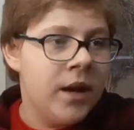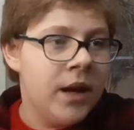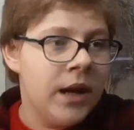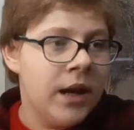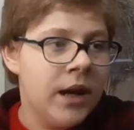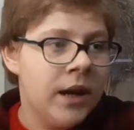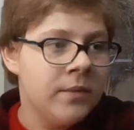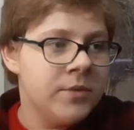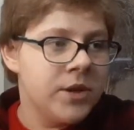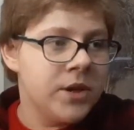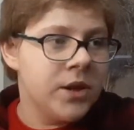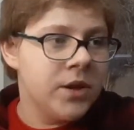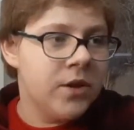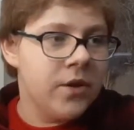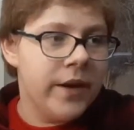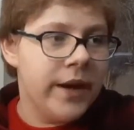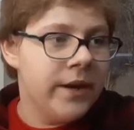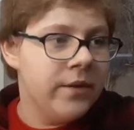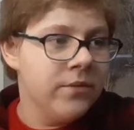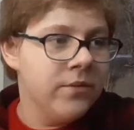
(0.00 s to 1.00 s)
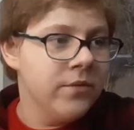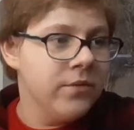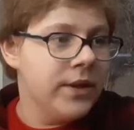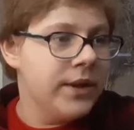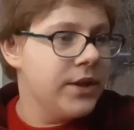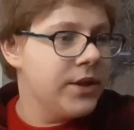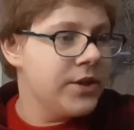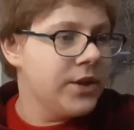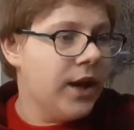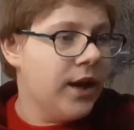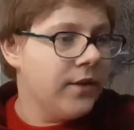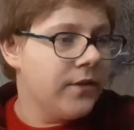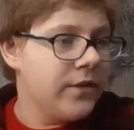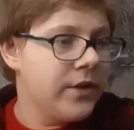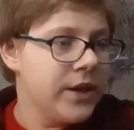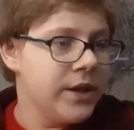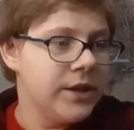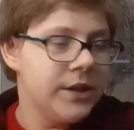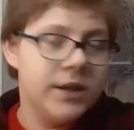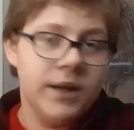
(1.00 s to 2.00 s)
I'm just going to go ahead and read this off
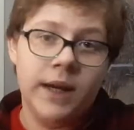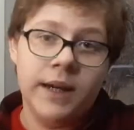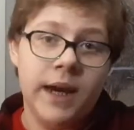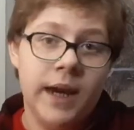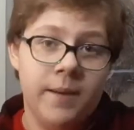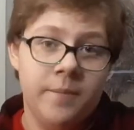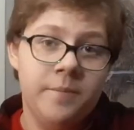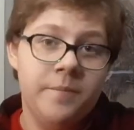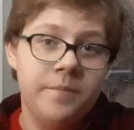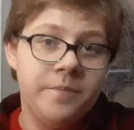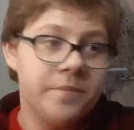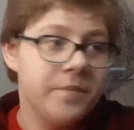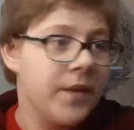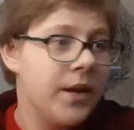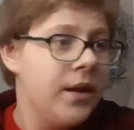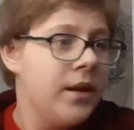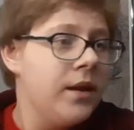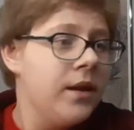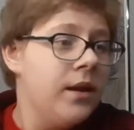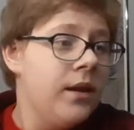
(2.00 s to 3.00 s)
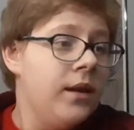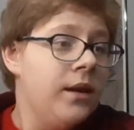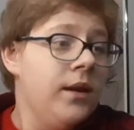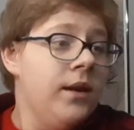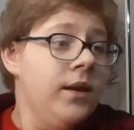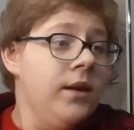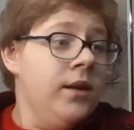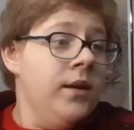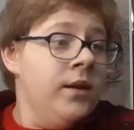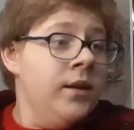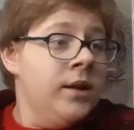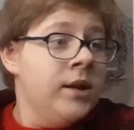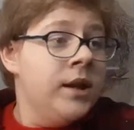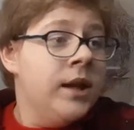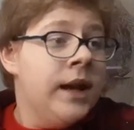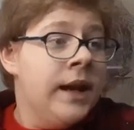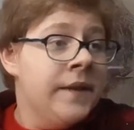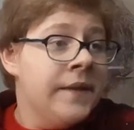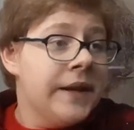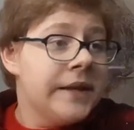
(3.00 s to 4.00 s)
because I can.
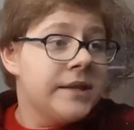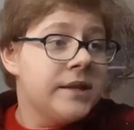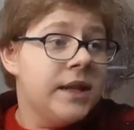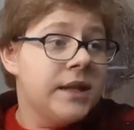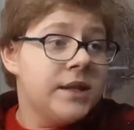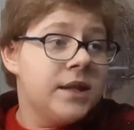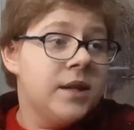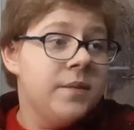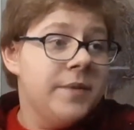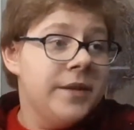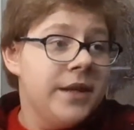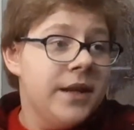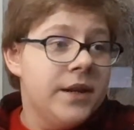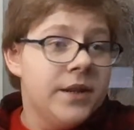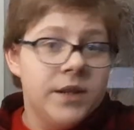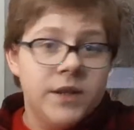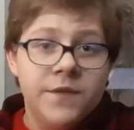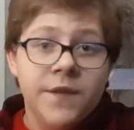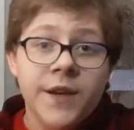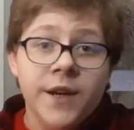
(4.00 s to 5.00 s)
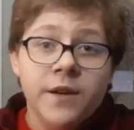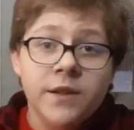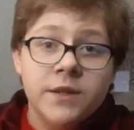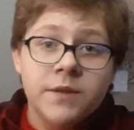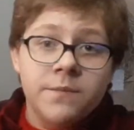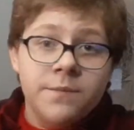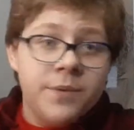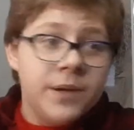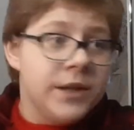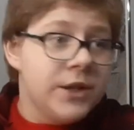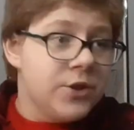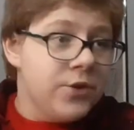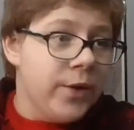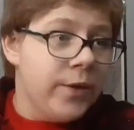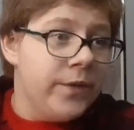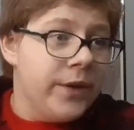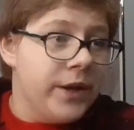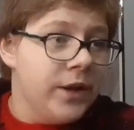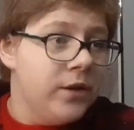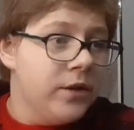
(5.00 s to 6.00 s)
And that's going to be the end of this video. It's a pretty short
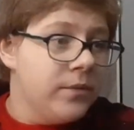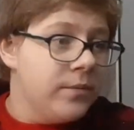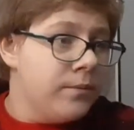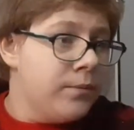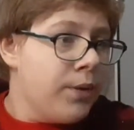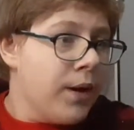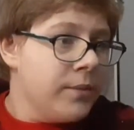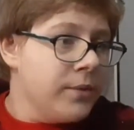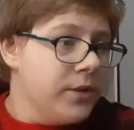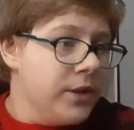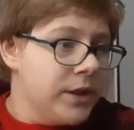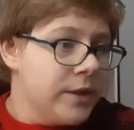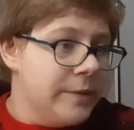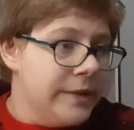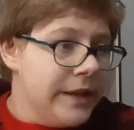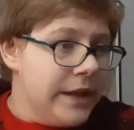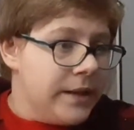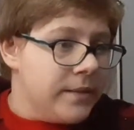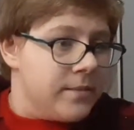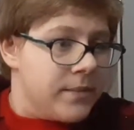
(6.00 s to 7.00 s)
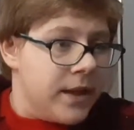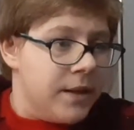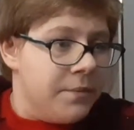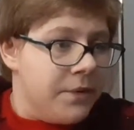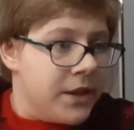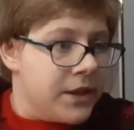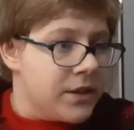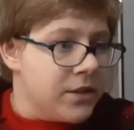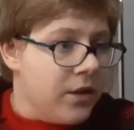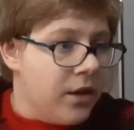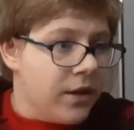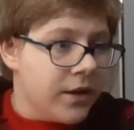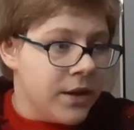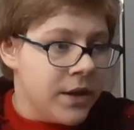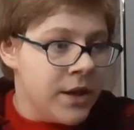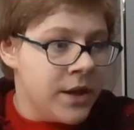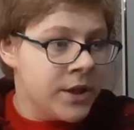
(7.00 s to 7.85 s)
video. Probably only going to be like 10 minutes long.